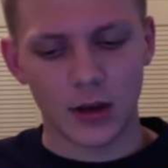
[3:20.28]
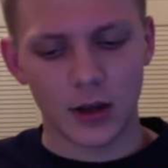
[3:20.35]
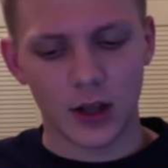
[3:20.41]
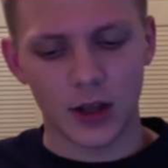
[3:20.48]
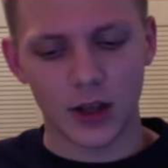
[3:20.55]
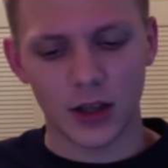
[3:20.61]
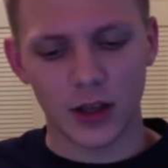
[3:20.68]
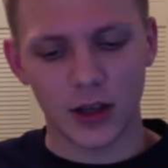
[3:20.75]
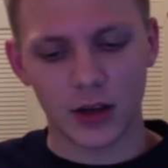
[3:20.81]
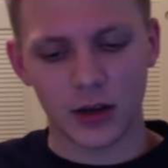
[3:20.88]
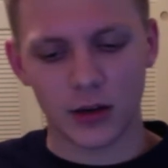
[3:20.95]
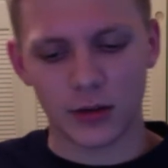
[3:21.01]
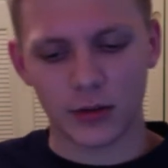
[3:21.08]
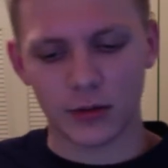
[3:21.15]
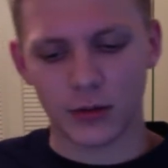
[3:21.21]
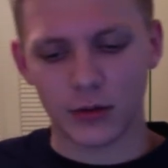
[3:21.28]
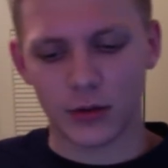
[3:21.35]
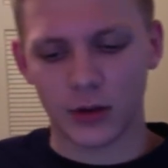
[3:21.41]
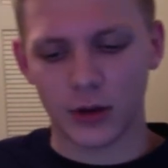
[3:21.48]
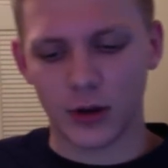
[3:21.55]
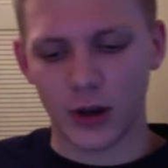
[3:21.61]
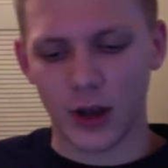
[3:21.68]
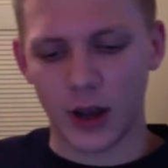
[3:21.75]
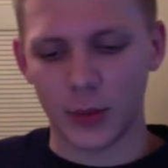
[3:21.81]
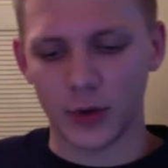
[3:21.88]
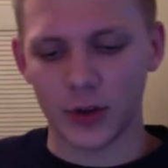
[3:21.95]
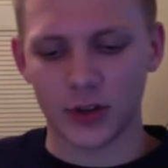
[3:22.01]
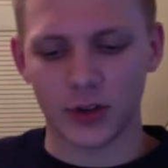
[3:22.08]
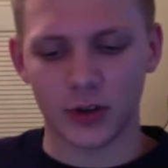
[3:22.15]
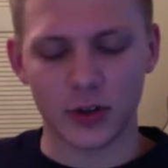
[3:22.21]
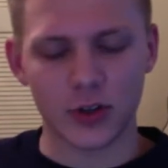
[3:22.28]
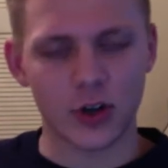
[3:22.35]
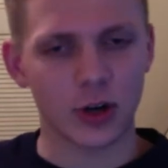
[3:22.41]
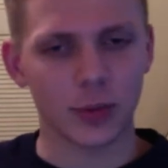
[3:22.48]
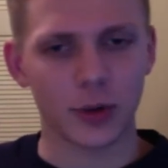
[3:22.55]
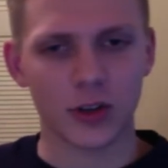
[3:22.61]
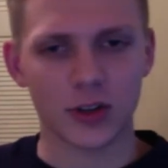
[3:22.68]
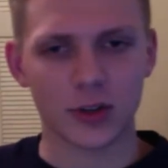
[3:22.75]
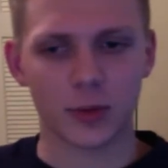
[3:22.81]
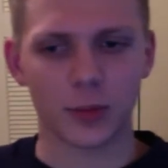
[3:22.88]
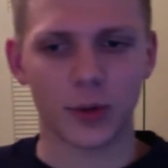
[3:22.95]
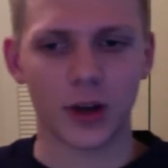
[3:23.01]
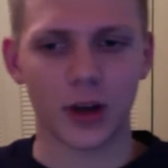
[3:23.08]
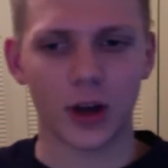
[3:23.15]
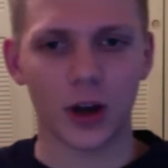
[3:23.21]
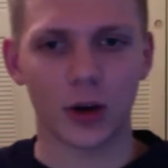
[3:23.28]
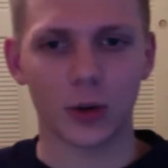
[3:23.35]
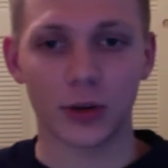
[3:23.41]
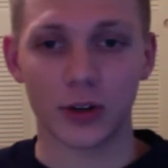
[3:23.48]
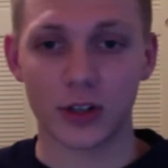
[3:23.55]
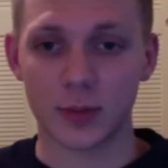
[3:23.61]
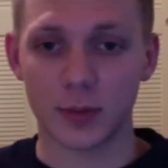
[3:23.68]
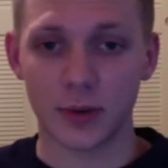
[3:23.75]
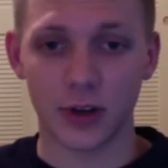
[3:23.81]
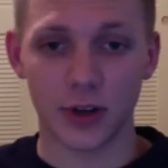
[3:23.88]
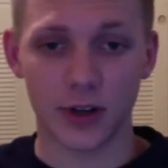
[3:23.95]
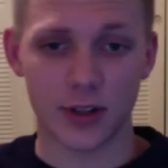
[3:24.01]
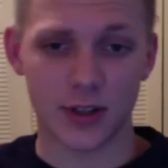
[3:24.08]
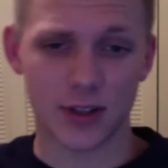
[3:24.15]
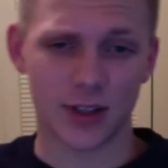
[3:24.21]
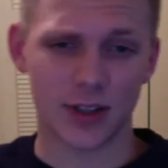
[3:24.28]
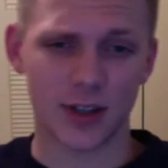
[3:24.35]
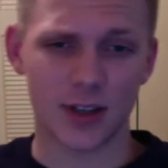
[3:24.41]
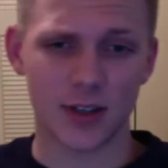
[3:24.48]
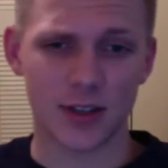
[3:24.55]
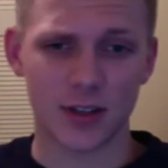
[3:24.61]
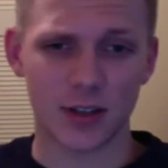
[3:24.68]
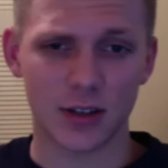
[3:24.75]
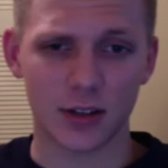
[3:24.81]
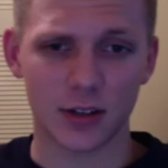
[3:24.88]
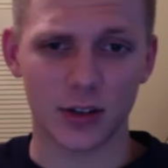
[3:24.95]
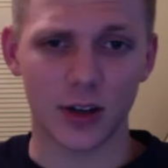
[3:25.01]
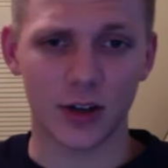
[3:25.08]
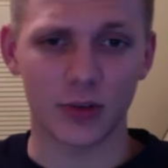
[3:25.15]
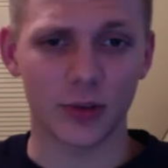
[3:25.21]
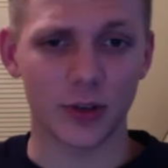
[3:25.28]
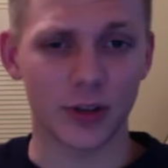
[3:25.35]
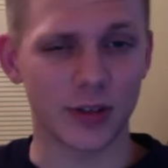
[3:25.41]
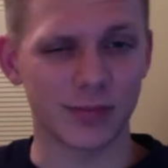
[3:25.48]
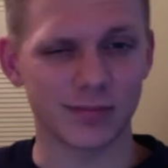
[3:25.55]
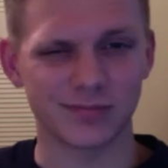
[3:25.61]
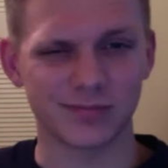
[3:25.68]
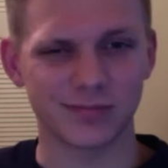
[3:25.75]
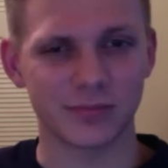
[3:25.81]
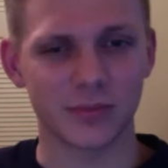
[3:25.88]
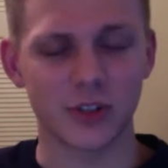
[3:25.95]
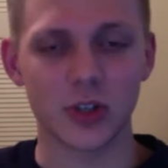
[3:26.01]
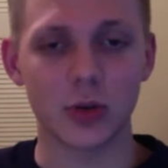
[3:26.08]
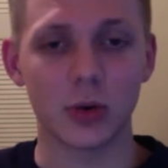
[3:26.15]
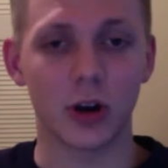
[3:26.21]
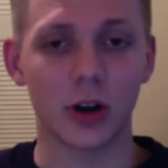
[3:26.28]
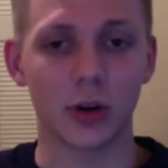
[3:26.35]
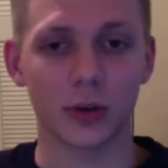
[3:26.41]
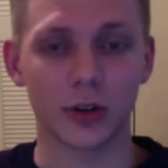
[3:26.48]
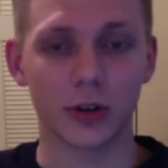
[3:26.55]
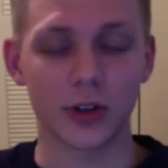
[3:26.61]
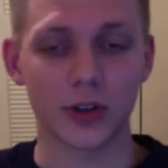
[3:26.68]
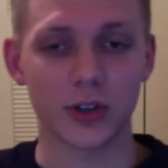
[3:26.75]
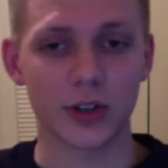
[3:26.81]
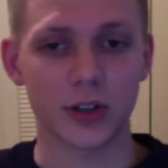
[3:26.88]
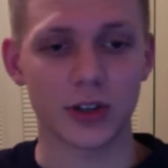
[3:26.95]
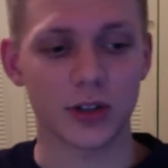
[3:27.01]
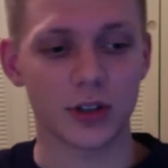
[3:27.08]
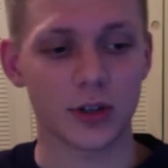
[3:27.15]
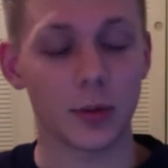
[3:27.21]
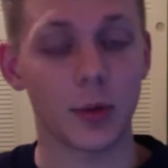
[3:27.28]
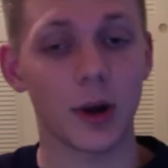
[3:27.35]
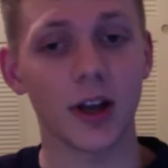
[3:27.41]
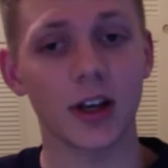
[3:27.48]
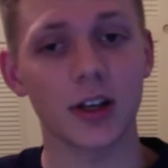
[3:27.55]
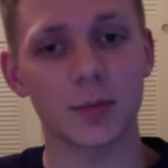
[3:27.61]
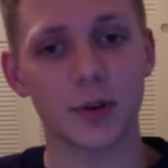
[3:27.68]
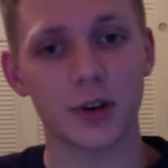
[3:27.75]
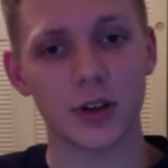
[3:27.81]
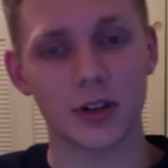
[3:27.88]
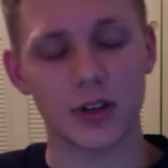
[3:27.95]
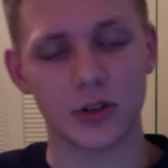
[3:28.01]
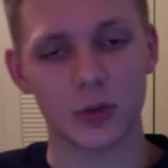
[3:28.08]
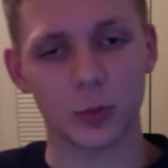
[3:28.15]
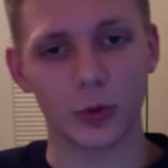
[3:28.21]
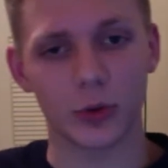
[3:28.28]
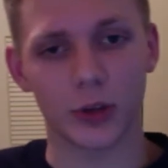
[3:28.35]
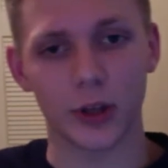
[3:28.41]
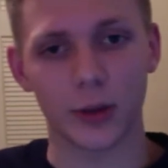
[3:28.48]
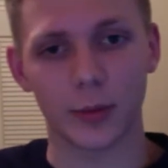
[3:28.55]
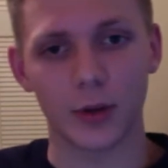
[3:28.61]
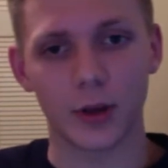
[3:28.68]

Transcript: And then I'm going to start talking about some of my awkward experiences, I guess. They're not really too awkward, they're just some of my experiences through boot camp.